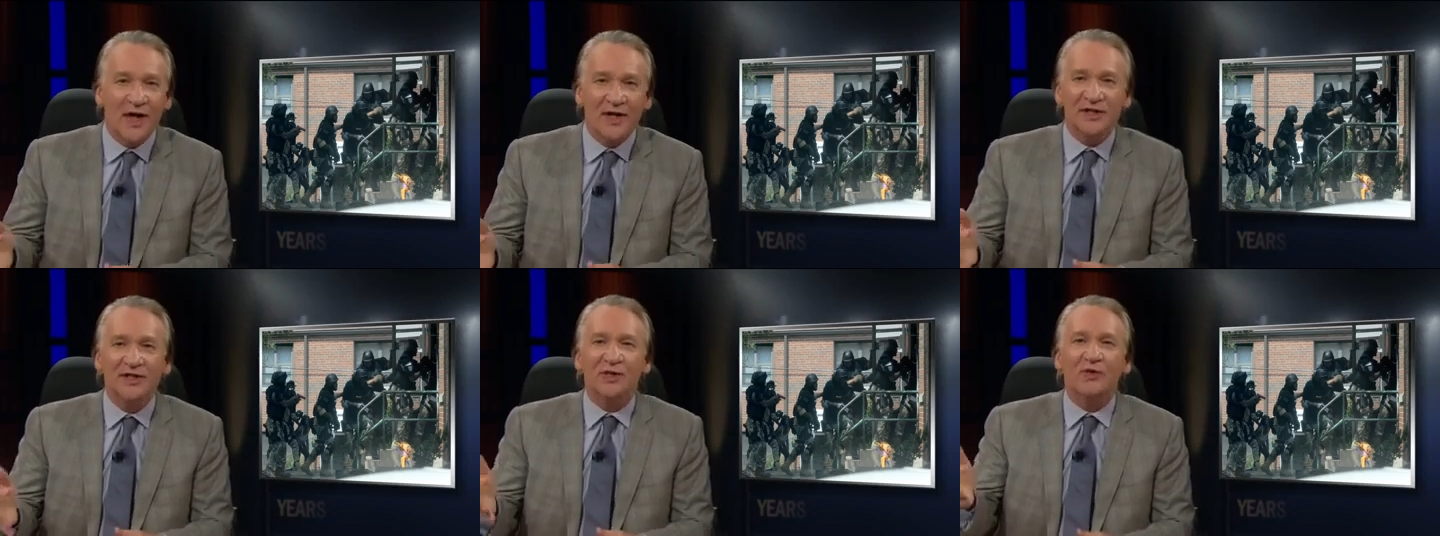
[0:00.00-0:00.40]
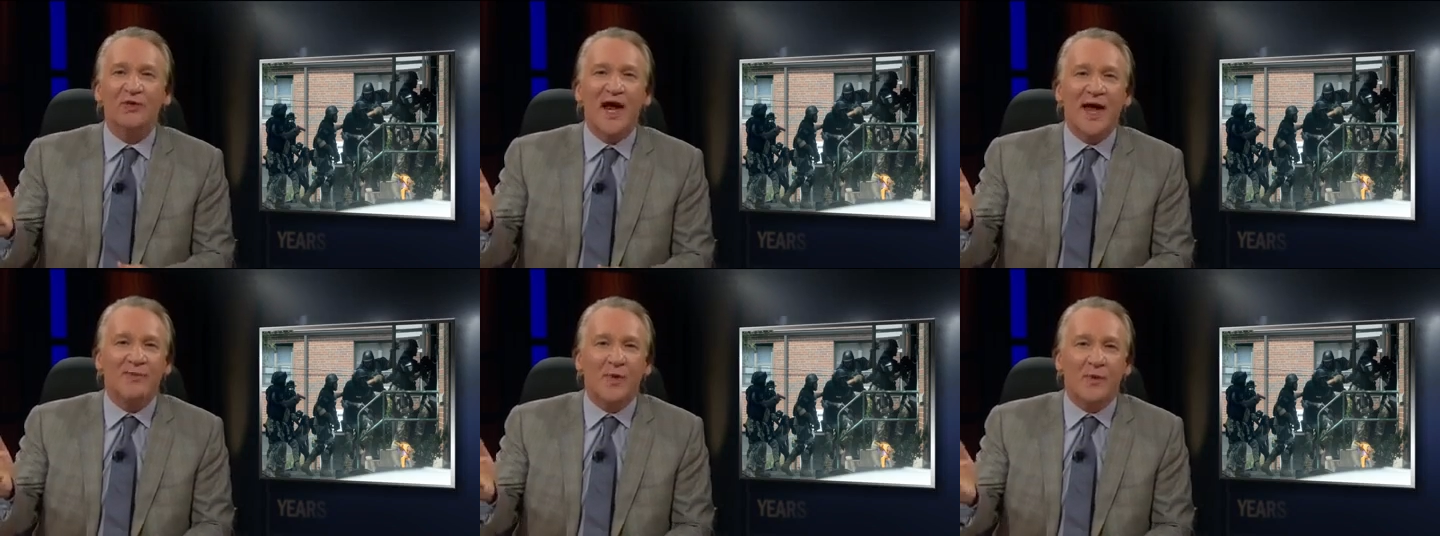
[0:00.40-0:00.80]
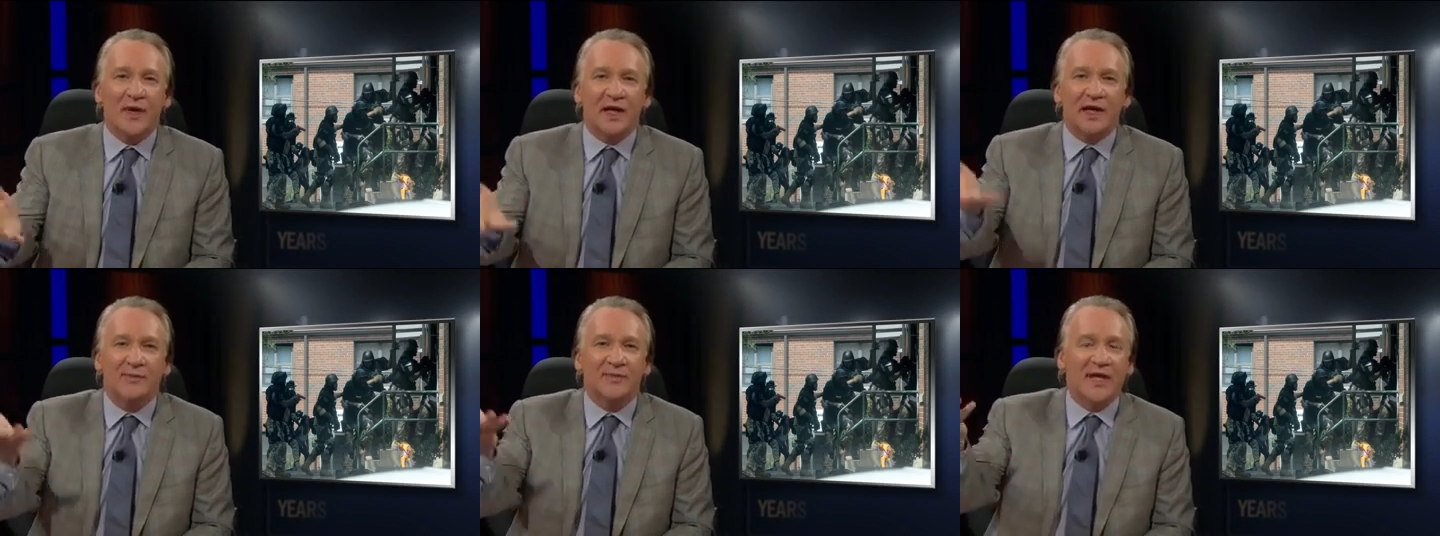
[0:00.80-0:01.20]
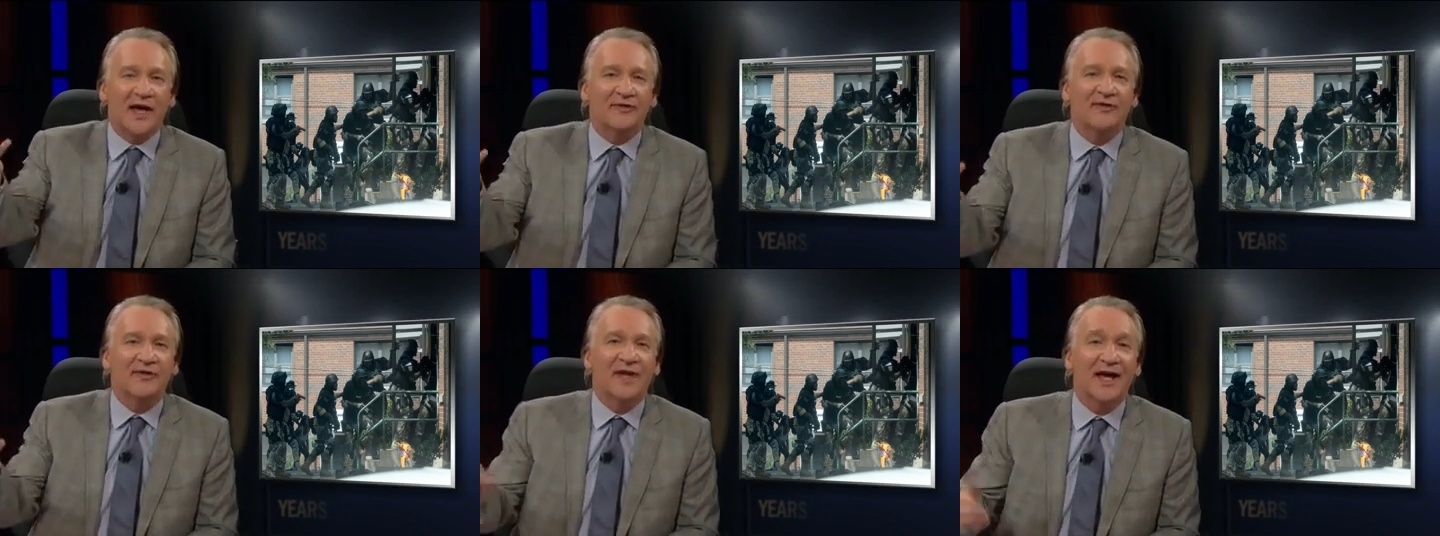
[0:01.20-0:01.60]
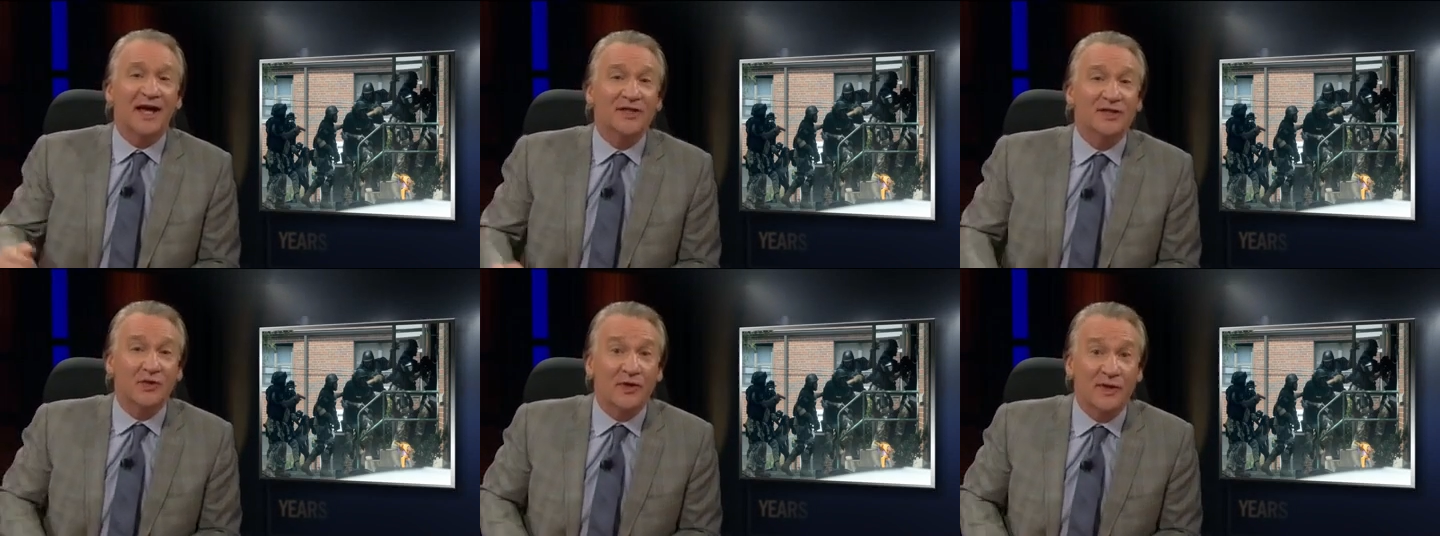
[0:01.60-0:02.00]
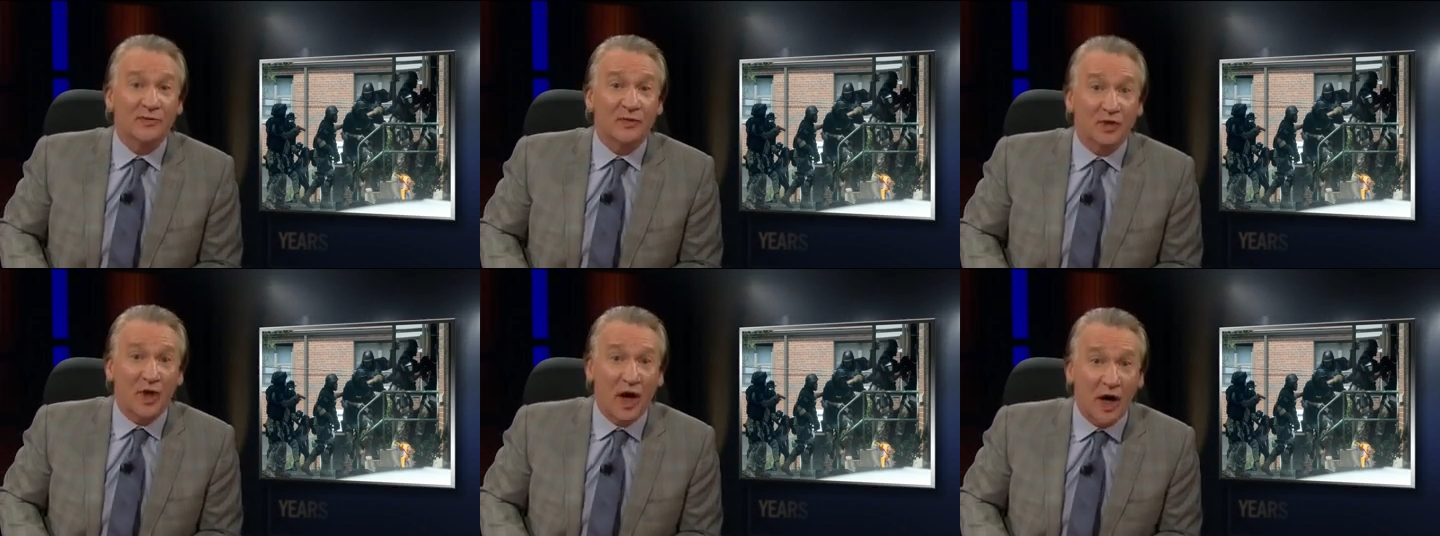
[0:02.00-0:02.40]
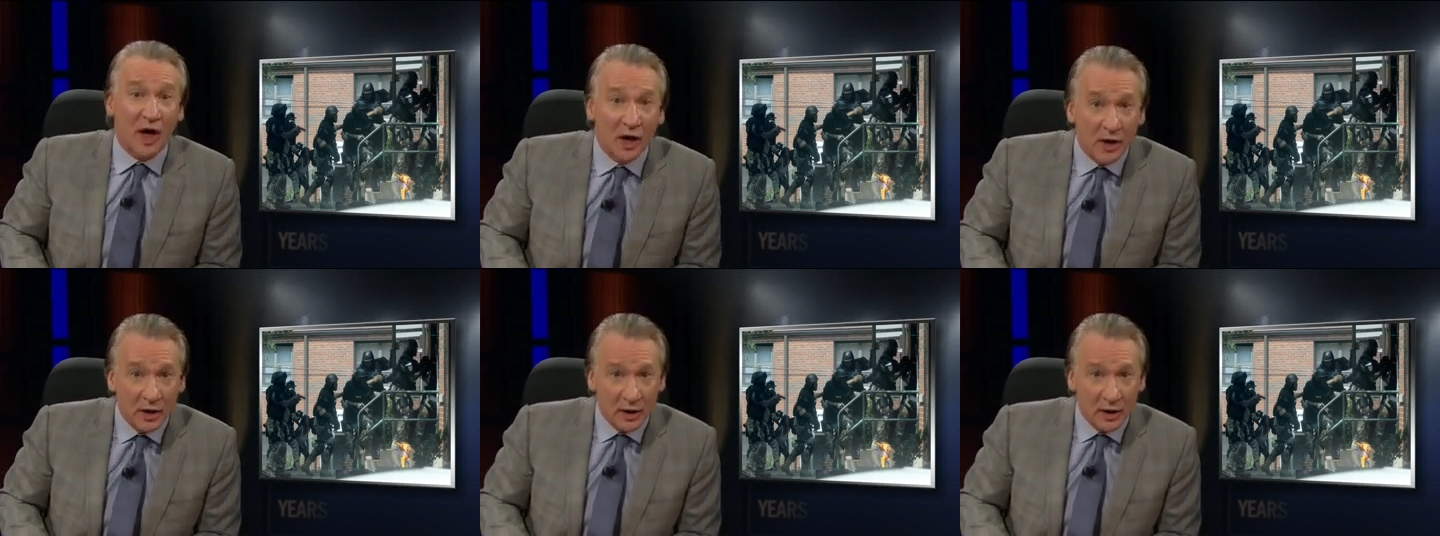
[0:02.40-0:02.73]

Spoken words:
Just grab him when he comes out for the ice cream truck.